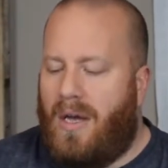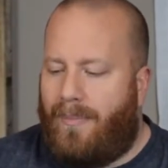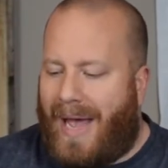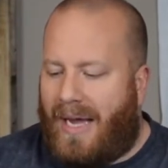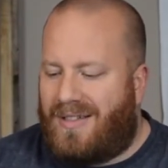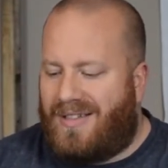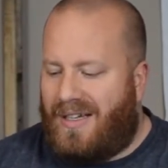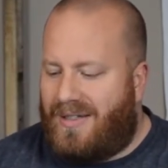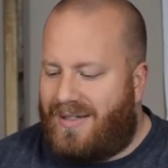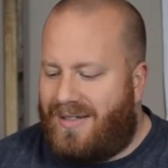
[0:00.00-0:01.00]

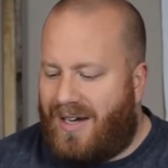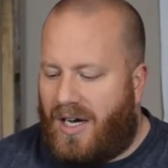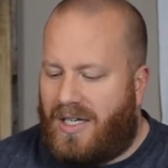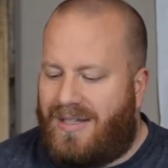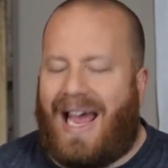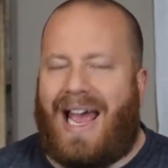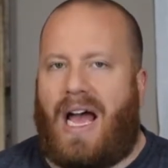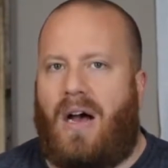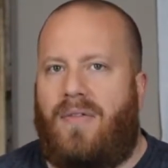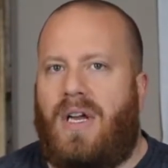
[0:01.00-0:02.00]
magazines does
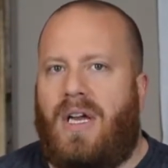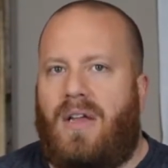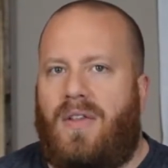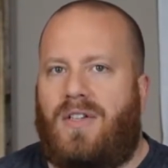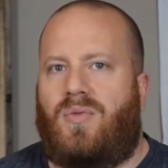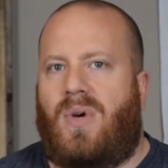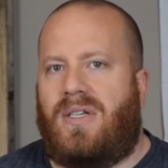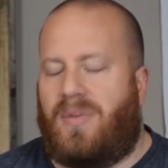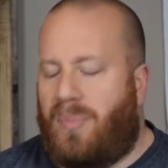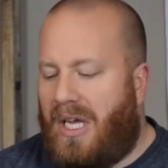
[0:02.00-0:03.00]
have this
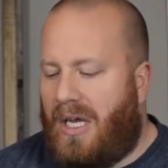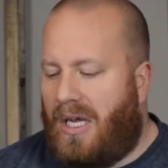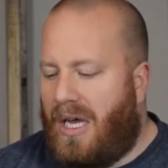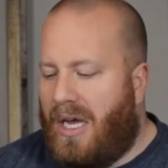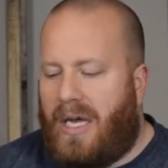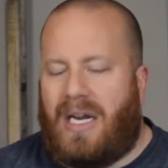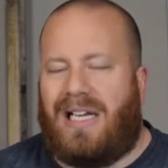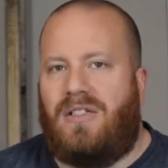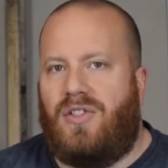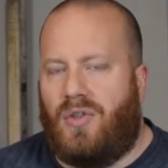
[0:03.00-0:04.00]
recipe, and I
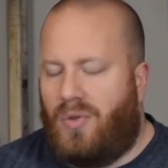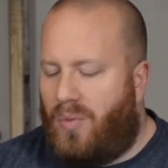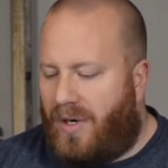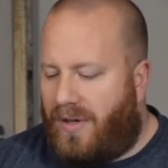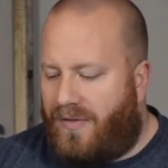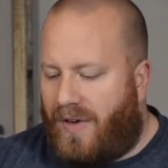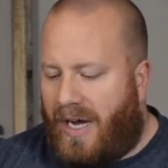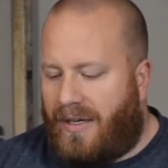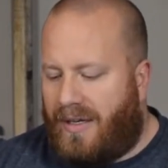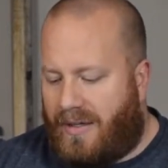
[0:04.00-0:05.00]
do want to
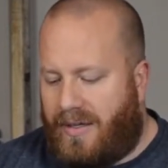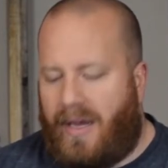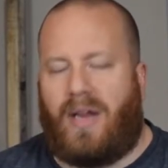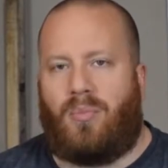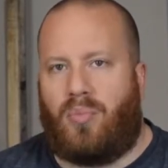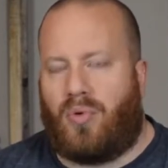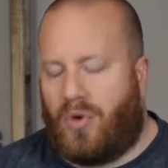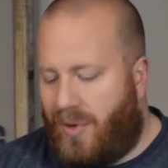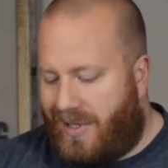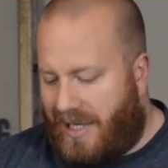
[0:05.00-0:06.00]
find it and
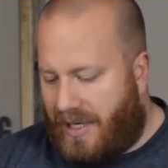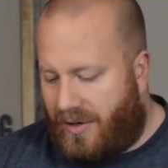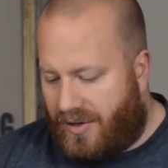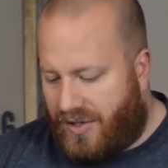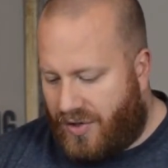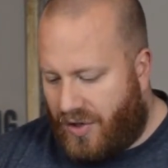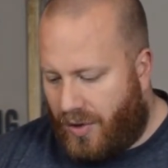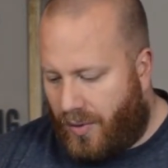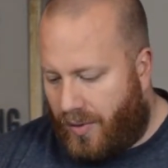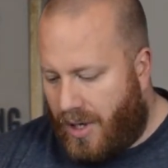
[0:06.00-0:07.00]
brew it here
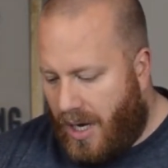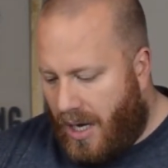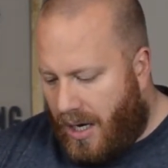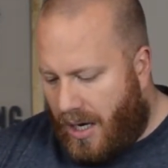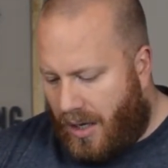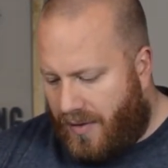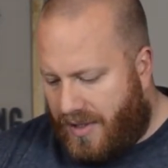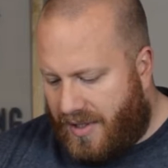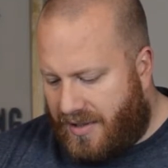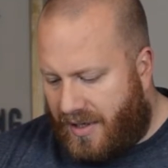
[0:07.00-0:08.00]
soon.
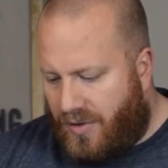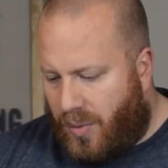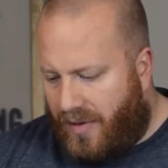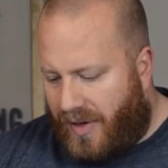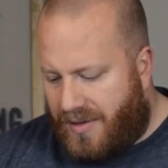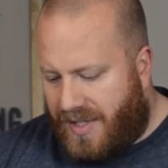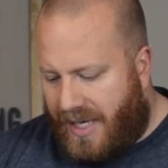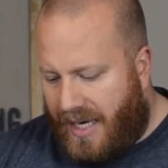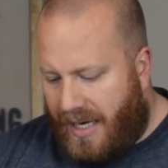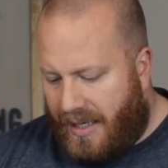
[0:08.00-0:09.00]
This is a 12-ounce
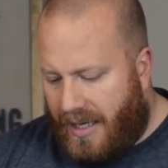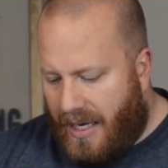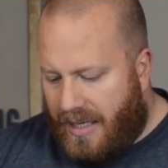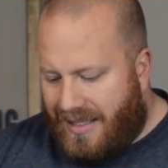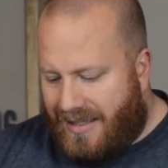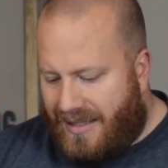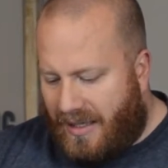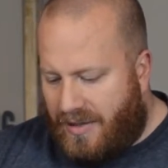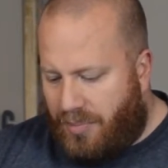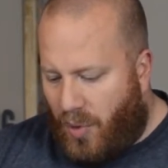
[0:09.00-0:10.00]
can,
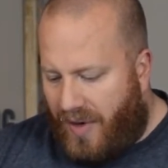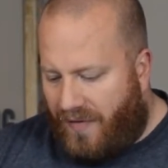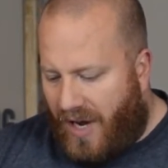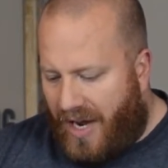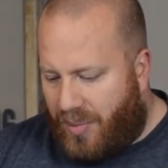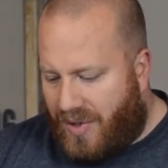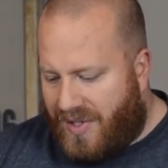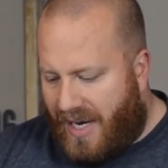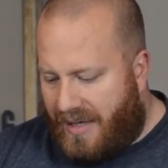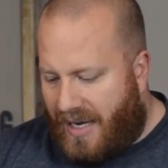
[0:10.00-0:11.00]
6.5%
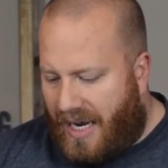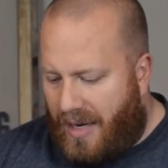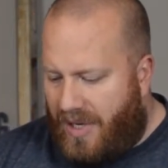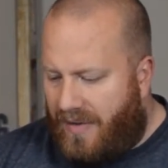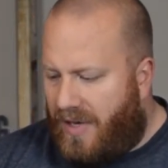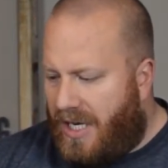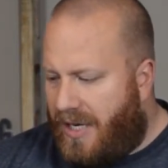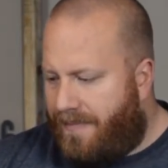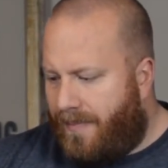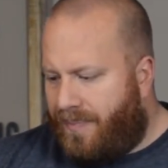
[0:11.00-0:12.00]
ABV.